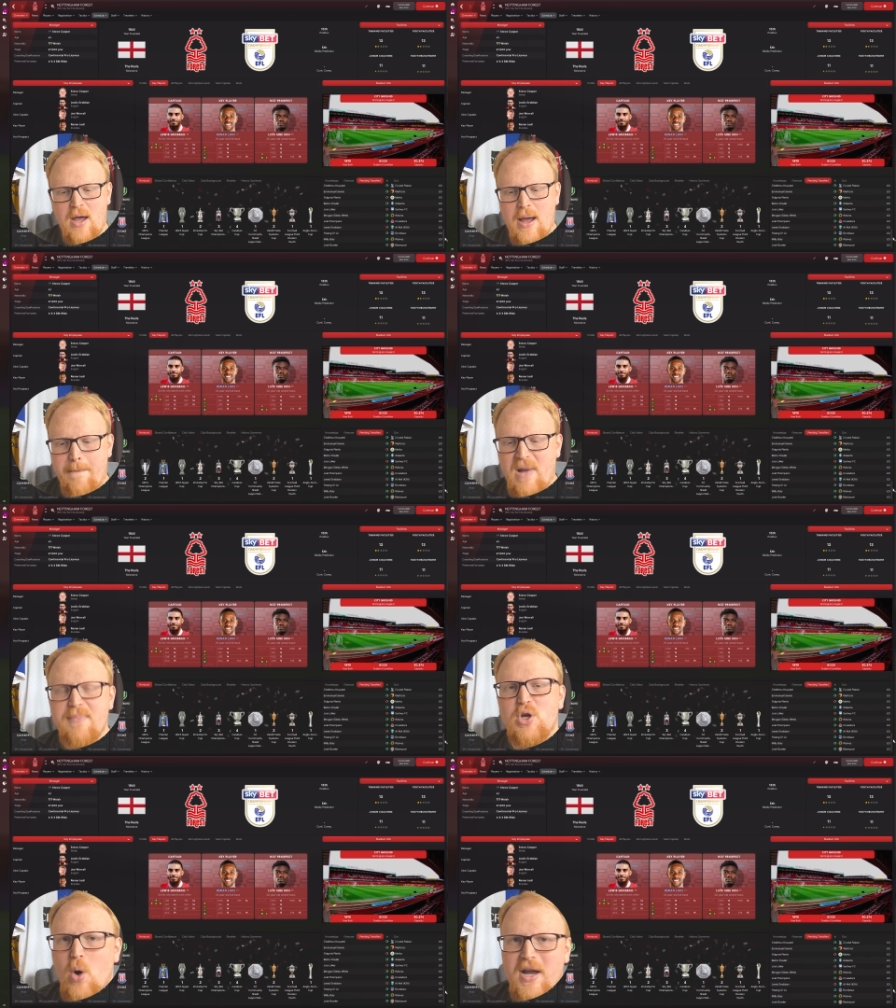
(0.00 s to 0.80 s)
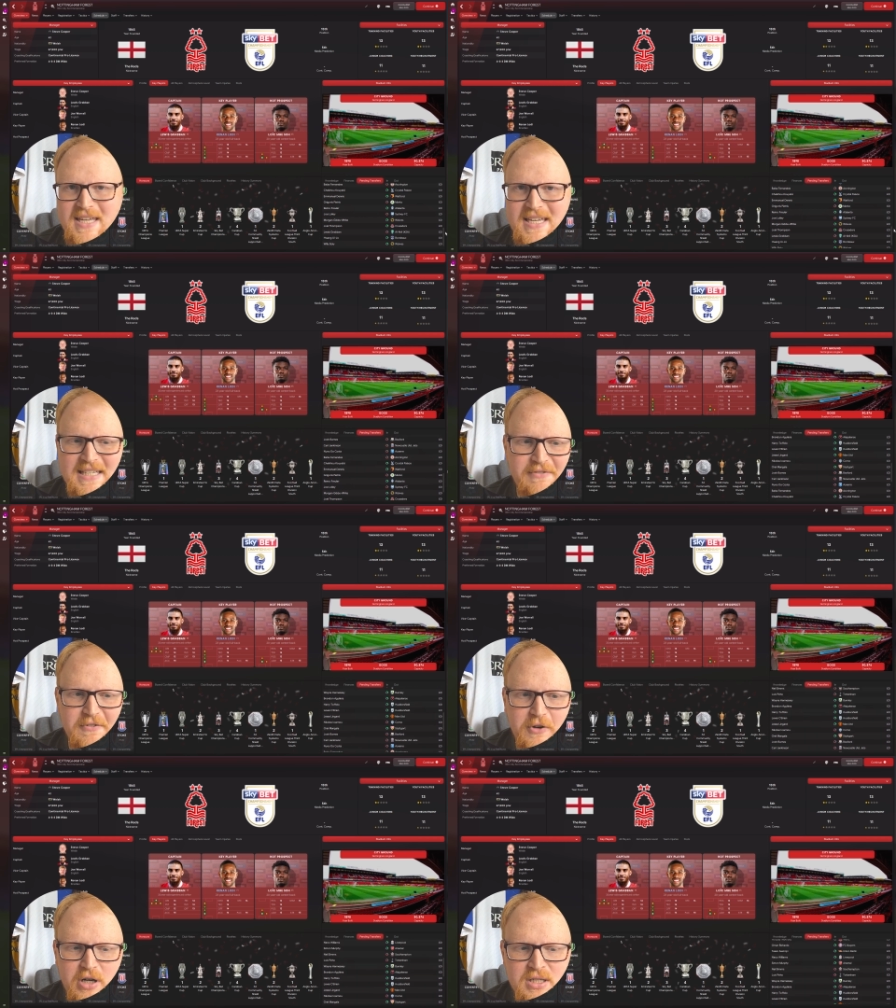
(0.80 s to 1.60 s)
might be quite easy for
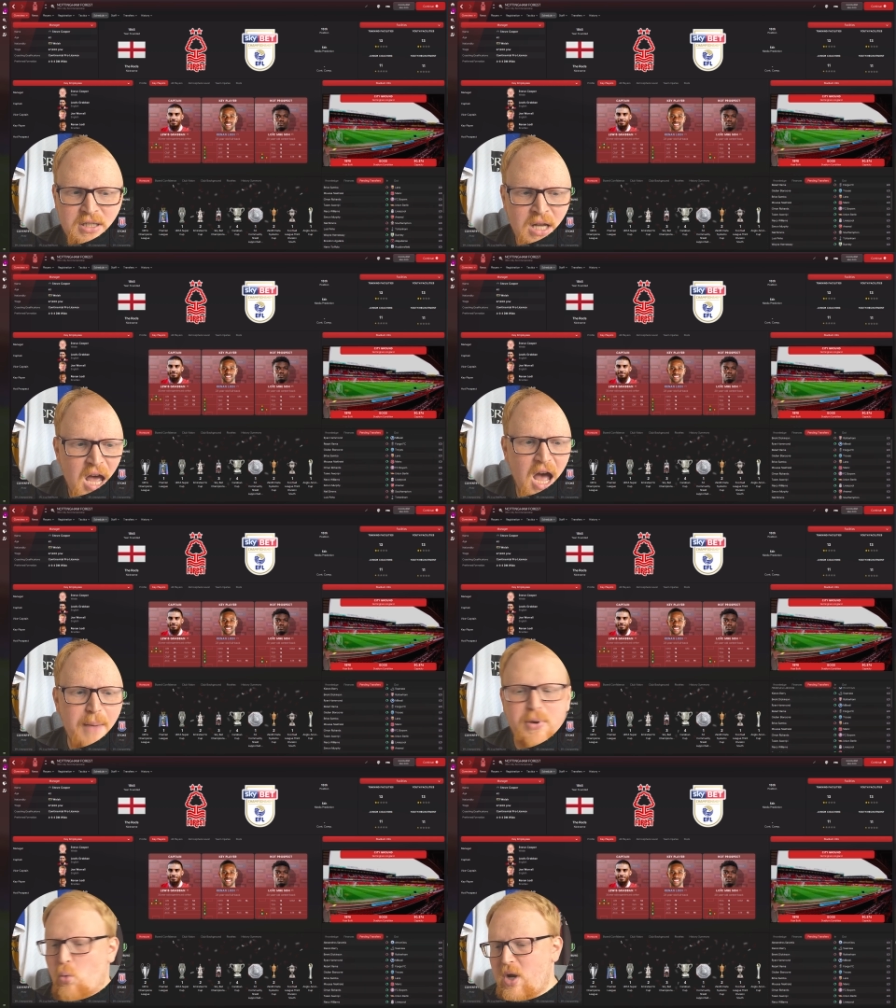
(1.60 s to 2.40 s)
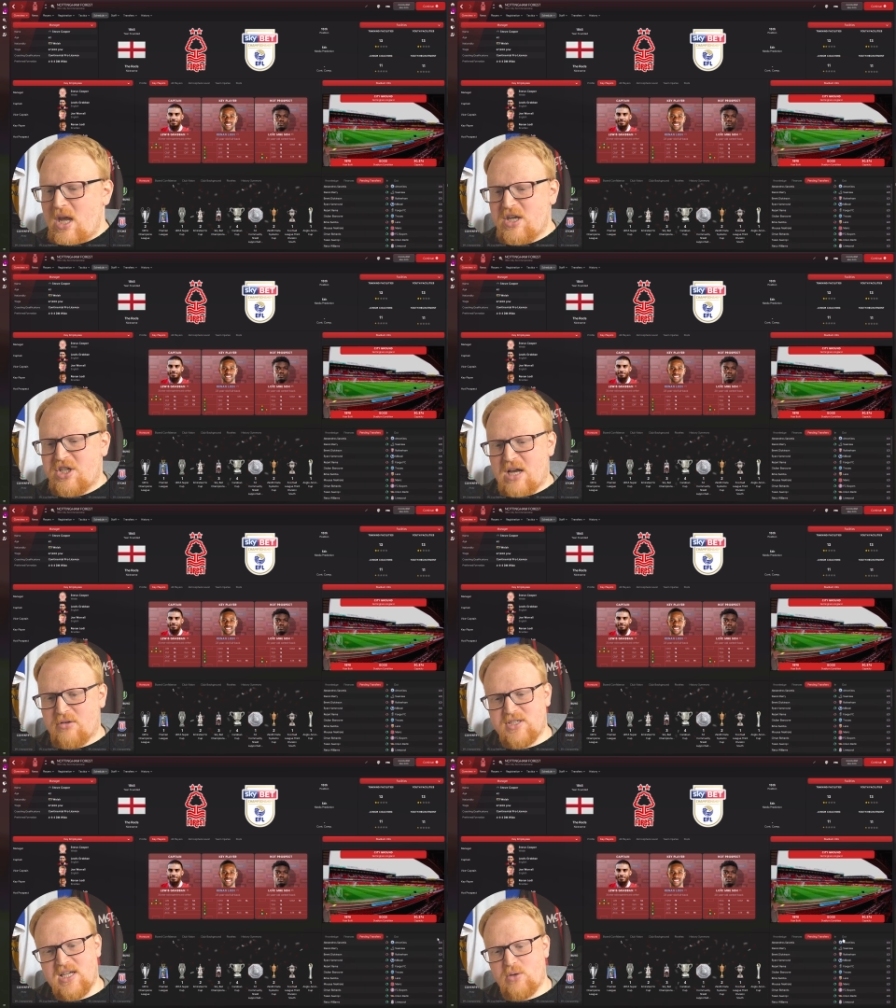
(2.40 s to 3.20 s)
Forest. Uh, but we shall
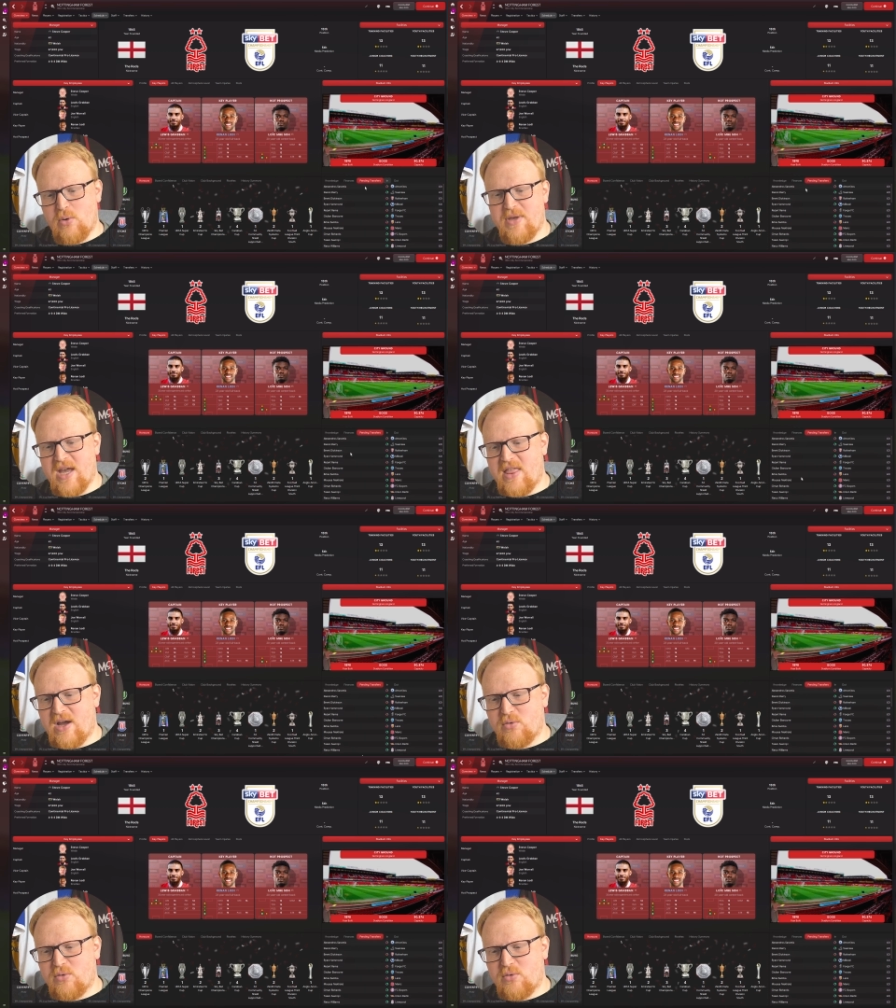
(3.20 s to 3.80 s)
see when we get there.